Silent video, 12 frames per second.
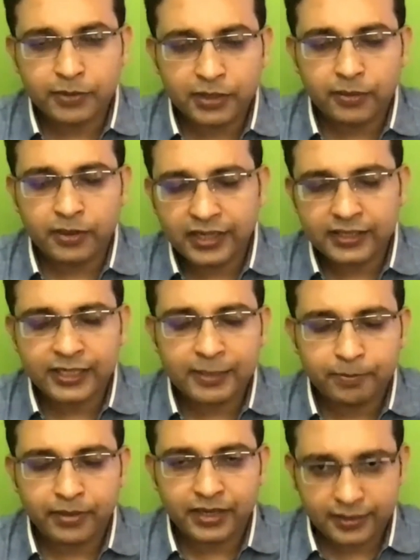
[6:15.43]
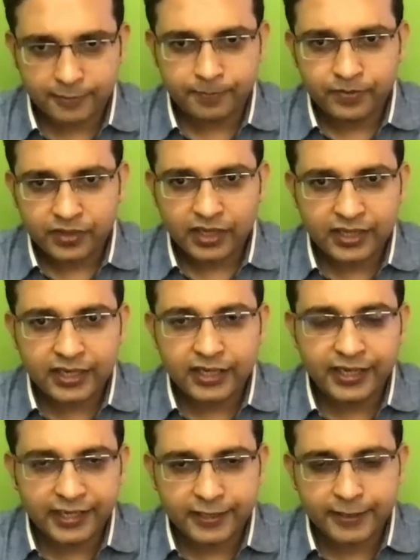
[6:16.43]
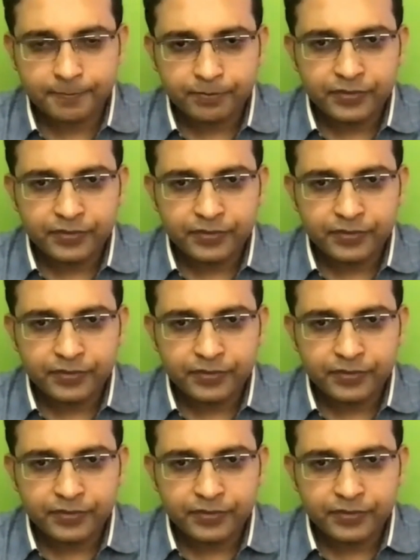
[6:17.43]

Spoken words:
by exam part in the NEET.